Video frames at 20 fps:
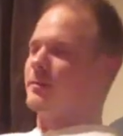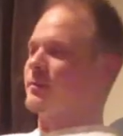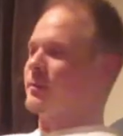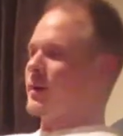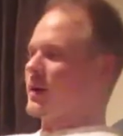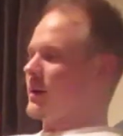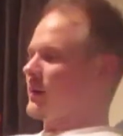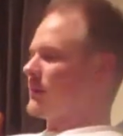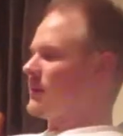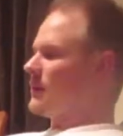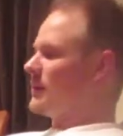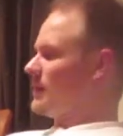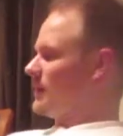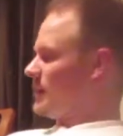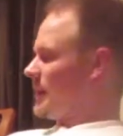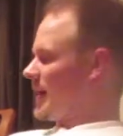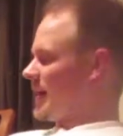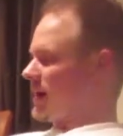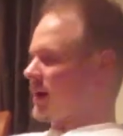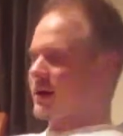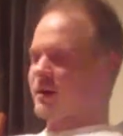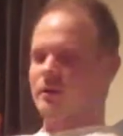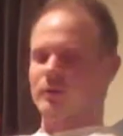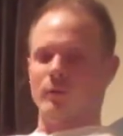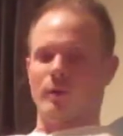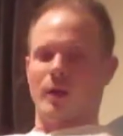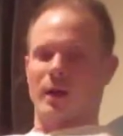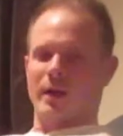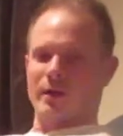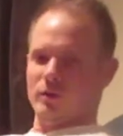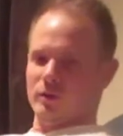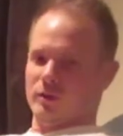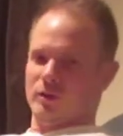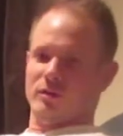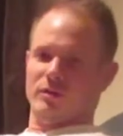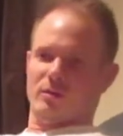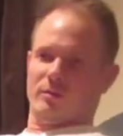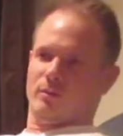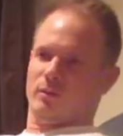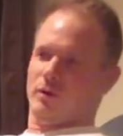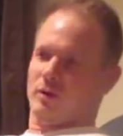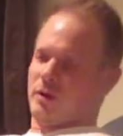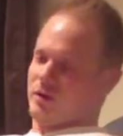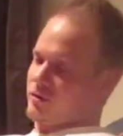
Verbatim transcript: but man, I don't know why I don't use it more.